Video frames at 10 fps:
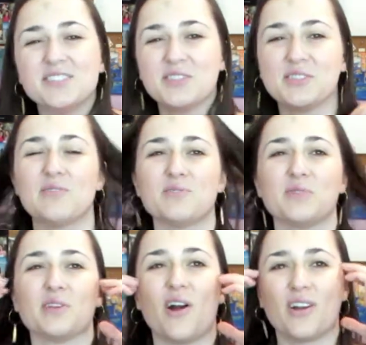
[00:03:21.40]
So that was
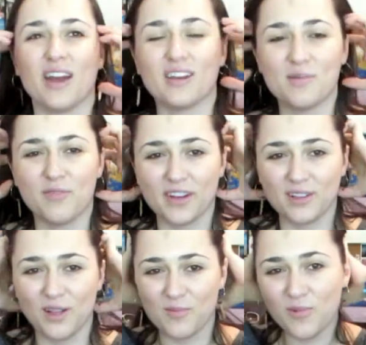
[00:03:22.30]
really hard. I ended up
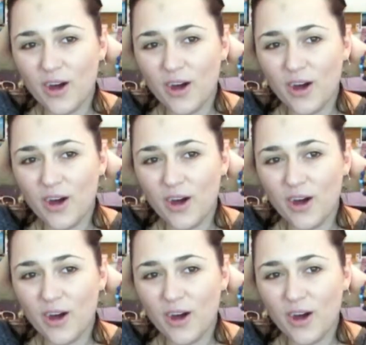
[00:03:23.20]
finding a lot of